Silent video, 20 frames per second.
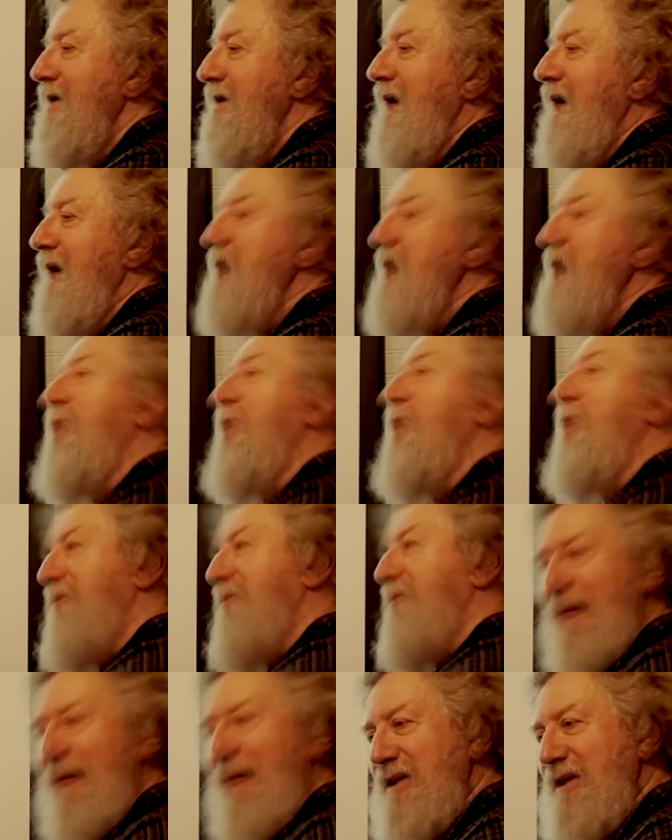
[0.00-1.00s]
and you multiply
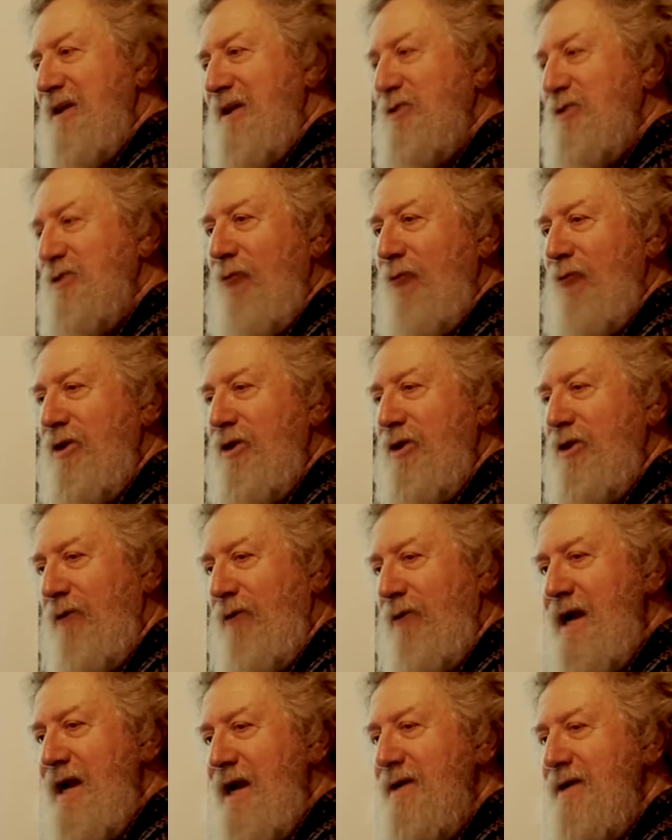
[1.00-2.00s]
it by the square root of
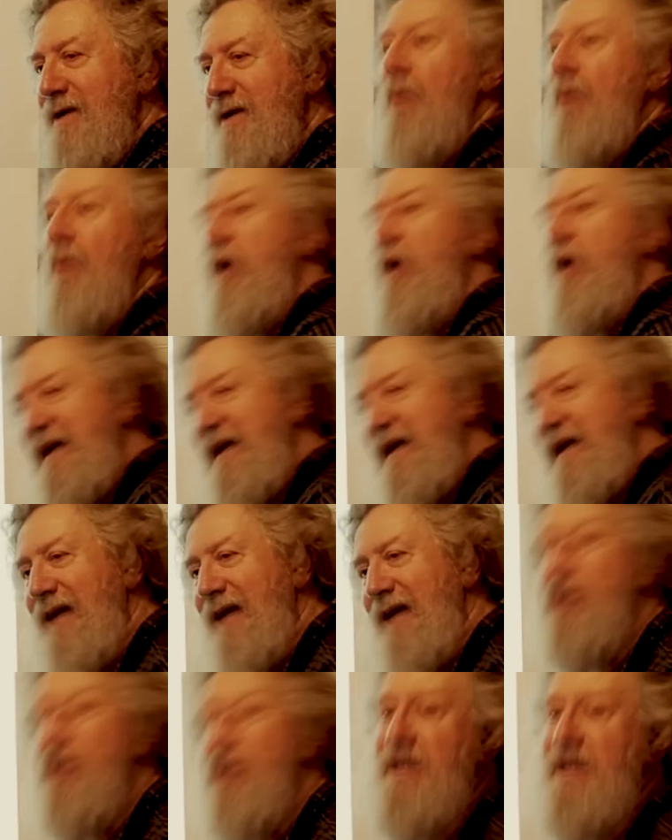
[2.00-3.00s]
3, what do you get?
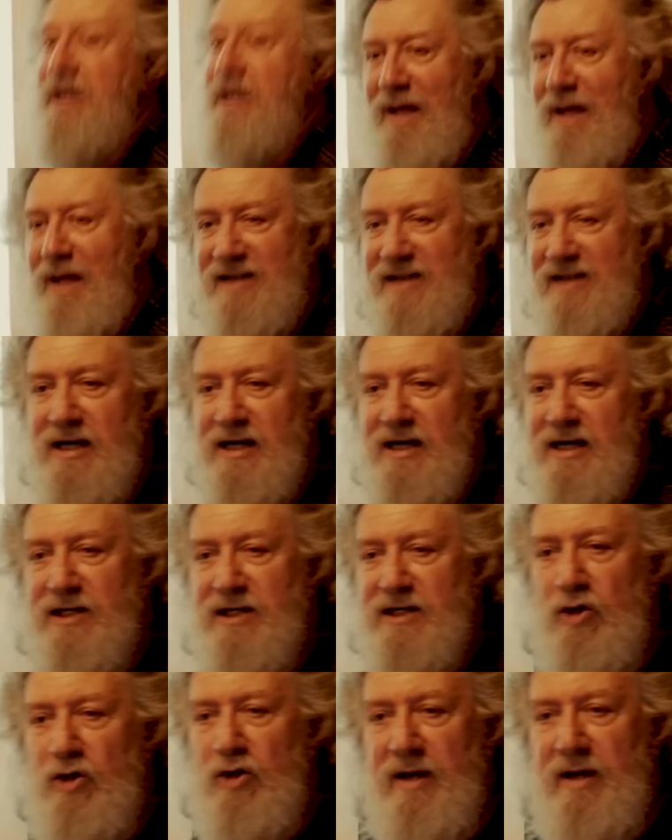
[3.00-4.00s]
You get the Palestinian
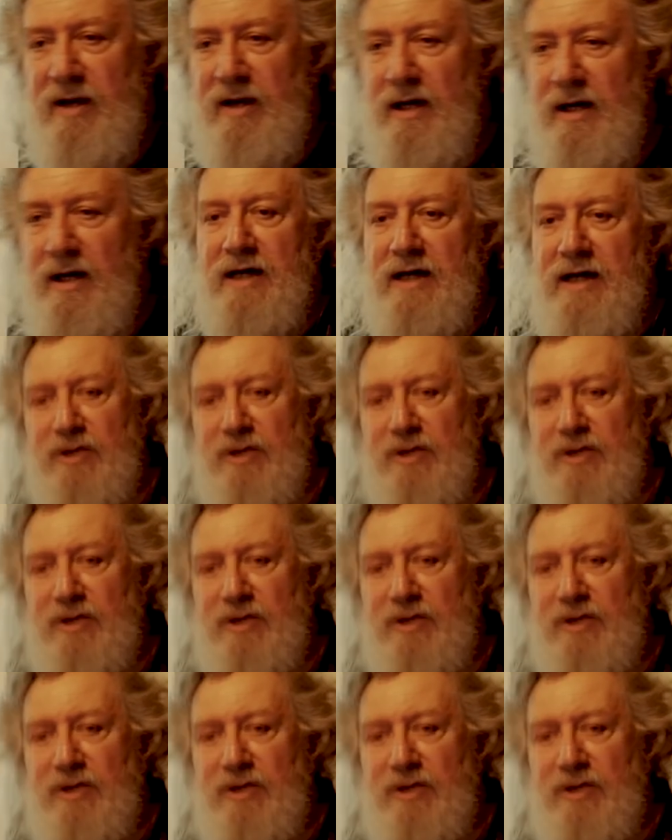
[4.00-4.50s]
cubit. So